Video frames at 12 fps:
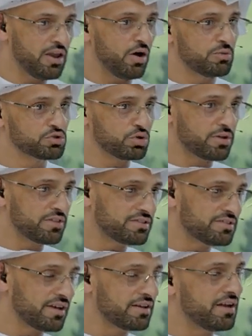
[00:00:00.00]
Now, I'm sure
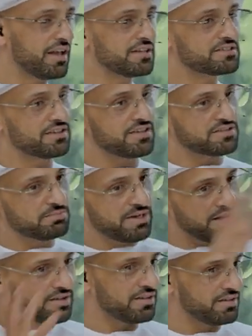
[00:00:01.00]
this technology, and there's
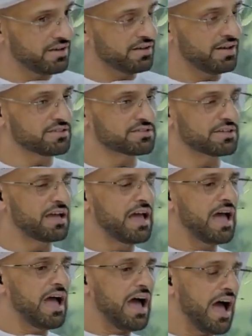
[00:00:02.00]
many other technology,
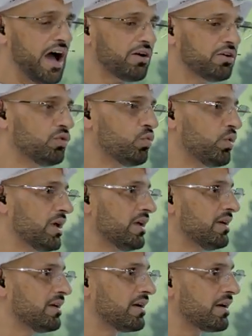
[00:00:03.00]
how can
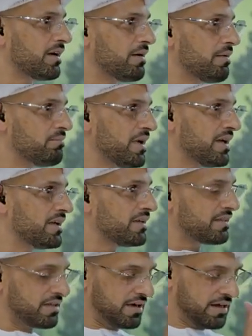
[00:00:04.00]
we
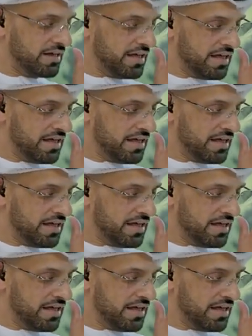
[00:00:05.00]
make